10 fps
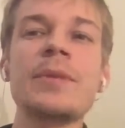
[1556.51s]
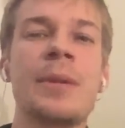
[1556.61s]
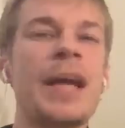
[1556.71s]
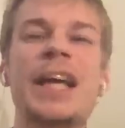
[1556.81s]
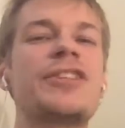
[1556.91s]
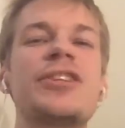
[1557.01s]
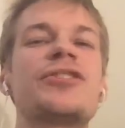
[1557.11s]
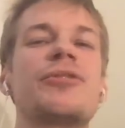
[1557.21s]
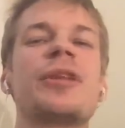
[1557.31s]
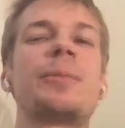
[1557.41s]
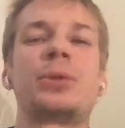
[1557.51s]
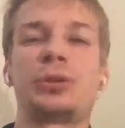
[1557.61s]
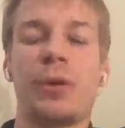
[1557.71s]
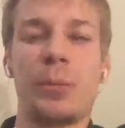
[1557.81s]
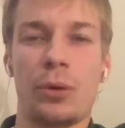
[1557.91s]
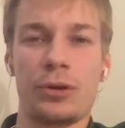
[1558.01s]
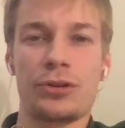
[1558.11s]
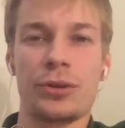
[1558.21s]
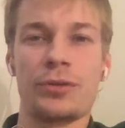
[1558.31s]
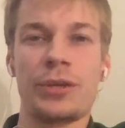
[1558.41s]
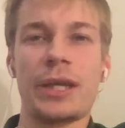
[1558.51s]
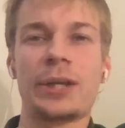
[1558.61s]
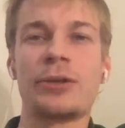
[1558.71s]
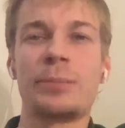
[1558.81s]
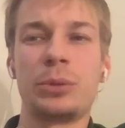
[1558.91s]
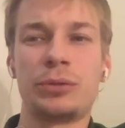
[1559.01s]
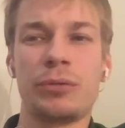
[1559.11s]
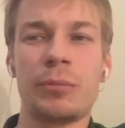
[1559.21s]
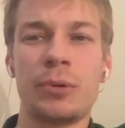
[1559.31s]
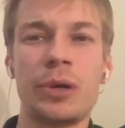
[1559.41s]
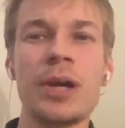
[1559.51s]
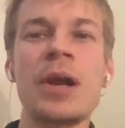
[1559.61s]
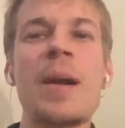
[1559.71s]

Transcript: and I didn't really push for more. So I think I could push for more.